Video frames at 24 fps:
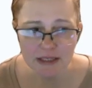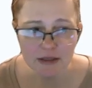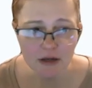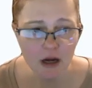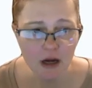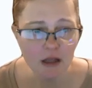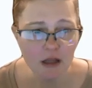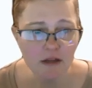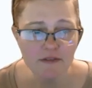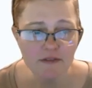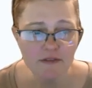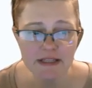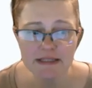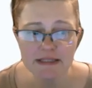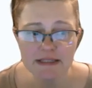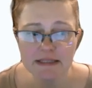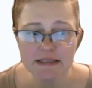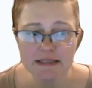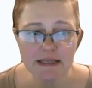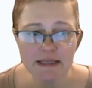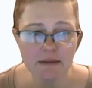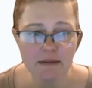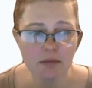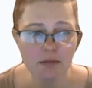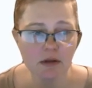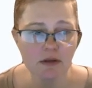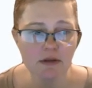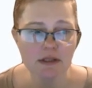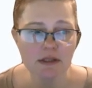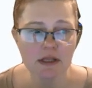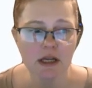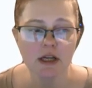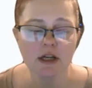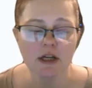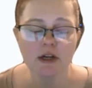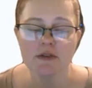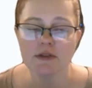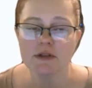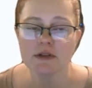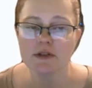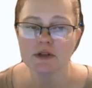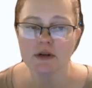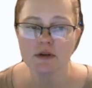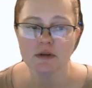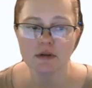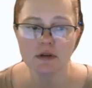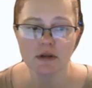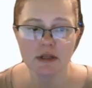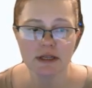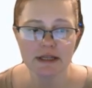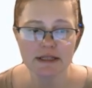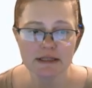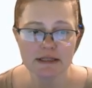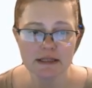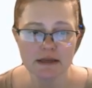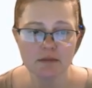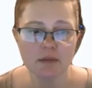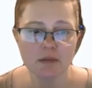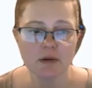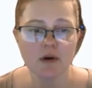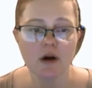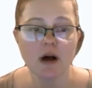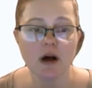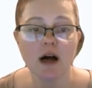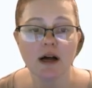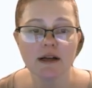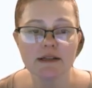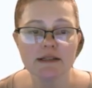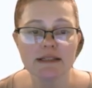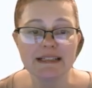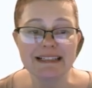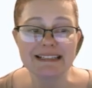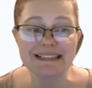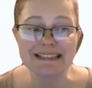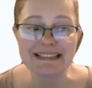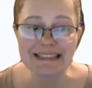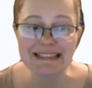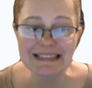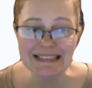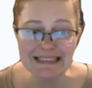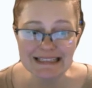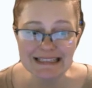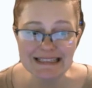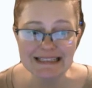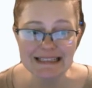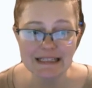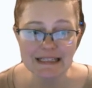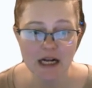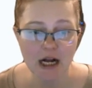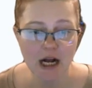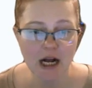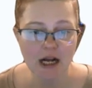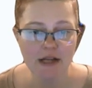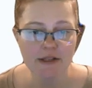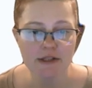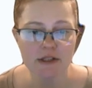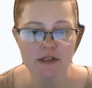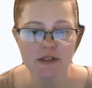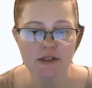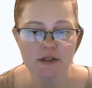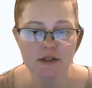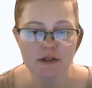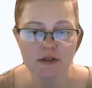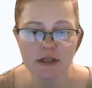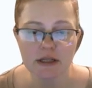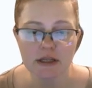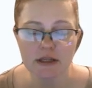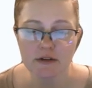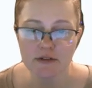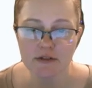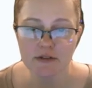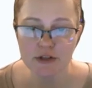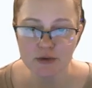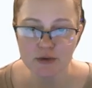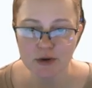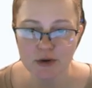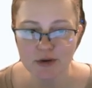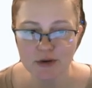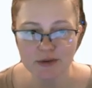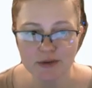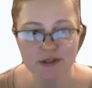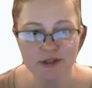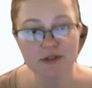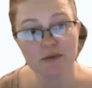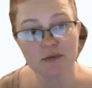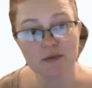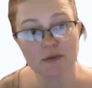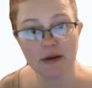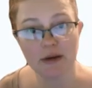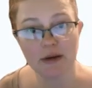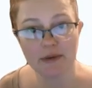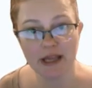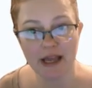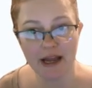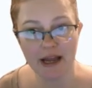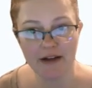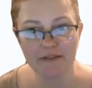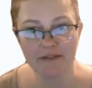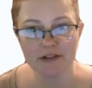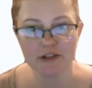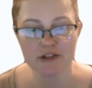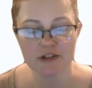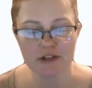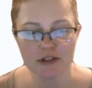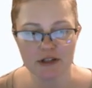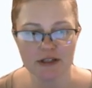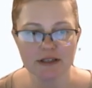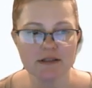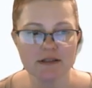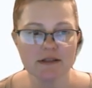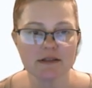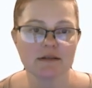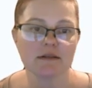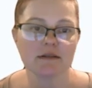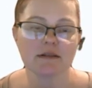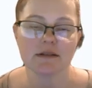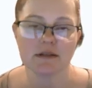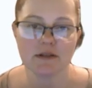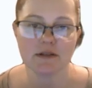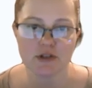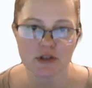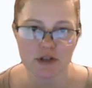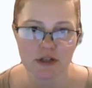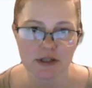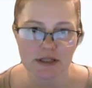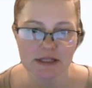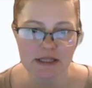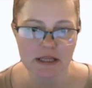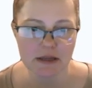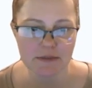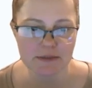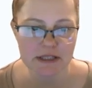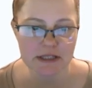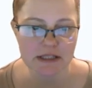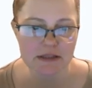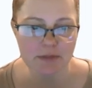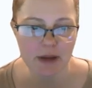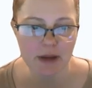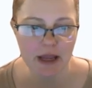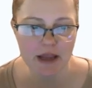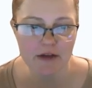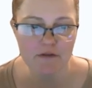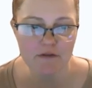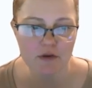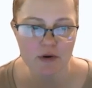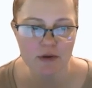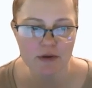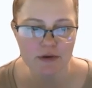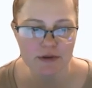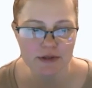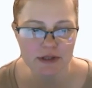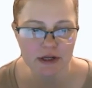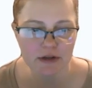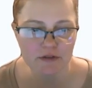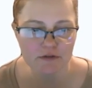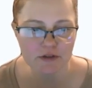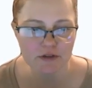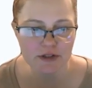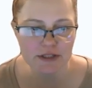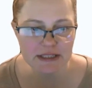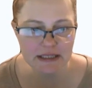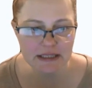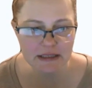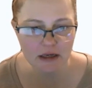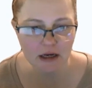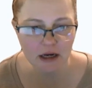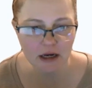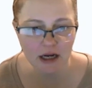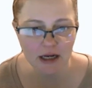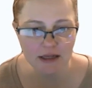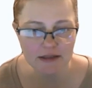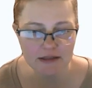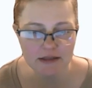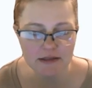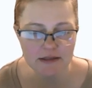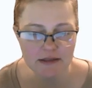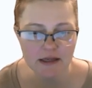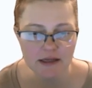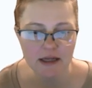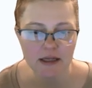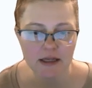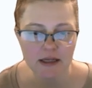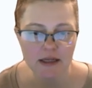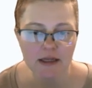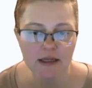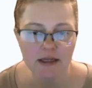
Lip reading: In all of these examples, the total example cost exceeds the cost to the individual, which is why we have insurance, because insurance helps us pay for those unforeseen costs.